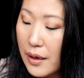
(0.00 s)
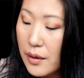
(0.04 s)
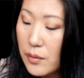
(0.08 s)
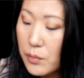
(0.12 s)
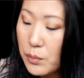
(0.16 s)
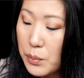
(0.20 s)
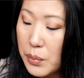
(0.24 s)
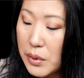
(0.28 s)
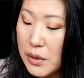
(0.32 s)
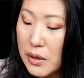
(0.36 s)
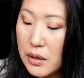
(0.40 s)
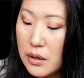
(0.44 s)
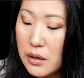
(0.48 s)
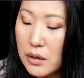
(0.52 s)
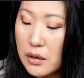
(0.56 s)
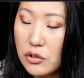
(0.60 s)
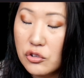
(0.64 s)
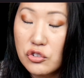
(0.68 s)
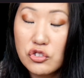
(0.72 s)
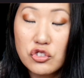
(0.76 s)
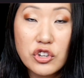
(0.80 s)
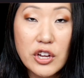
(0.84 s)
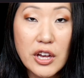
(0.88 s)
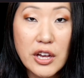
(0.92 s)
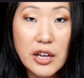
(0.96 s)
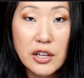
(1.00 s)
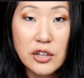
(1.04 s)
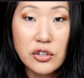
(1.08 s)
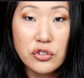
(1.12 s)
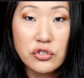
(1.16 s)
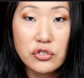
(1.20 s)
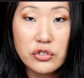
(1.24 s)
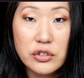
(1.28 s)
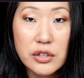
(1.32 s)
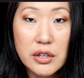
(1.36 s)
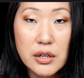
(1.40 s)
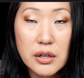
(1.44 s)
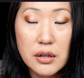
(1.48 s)
be changed
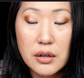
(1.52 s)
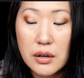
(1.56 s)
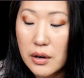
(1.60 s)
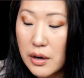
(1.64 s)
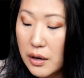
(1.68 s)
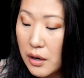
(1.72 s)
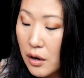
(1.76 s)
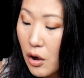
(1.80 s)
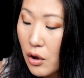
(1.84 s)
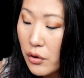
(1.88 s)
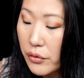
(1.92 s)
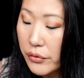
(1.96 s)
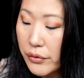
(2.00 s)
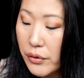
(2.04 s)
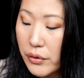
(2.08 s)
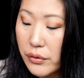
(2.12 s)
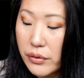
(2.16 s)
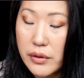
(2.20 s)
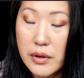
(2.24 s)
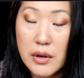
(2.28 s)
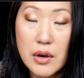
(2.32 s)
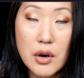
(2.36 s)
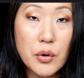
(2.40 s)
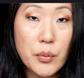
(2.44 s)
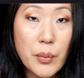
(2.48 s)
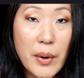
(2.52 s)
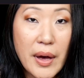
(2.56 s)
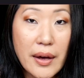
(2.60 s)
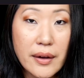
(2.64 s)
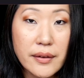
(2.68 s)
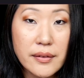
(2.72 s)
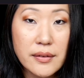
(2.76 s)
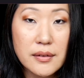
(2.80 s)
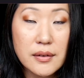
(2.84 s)
here and also the opacity.